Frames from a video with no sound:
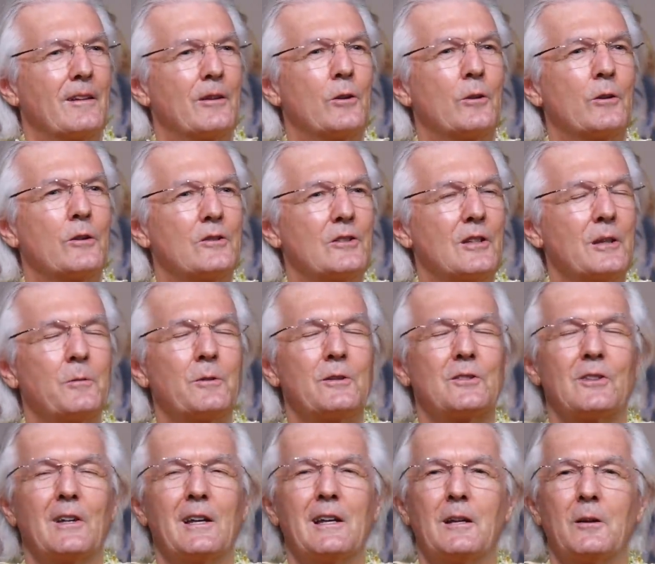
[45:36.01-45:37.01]
Guruji
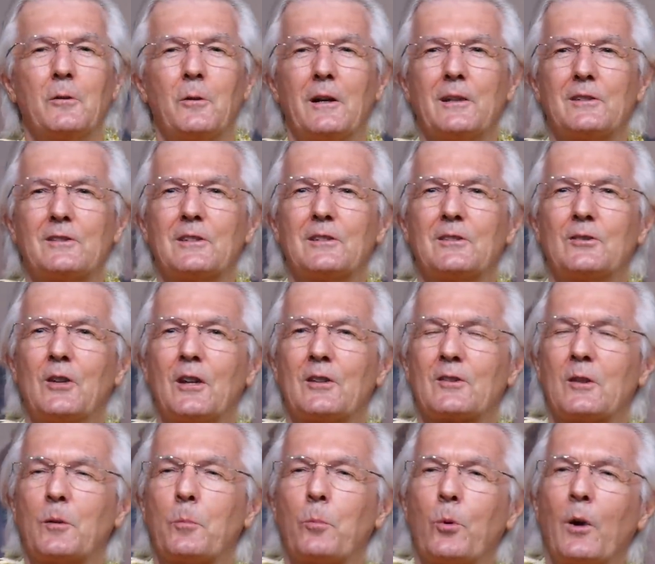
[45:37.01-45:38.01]
would say to us, is
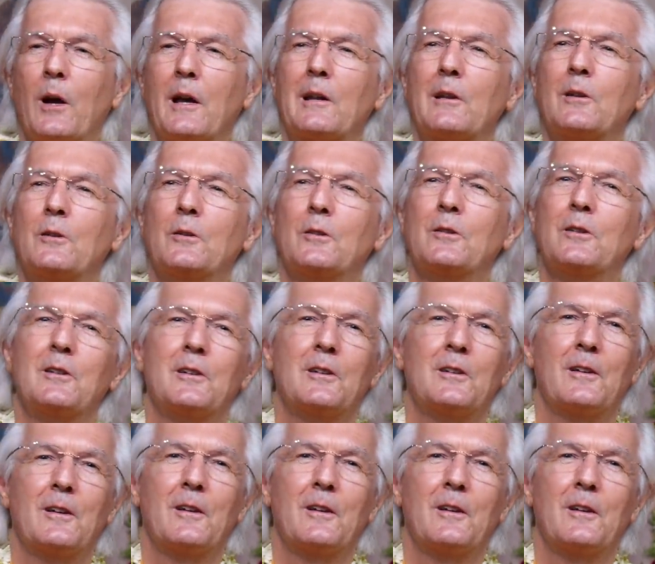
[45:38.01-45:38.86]
just the prelude.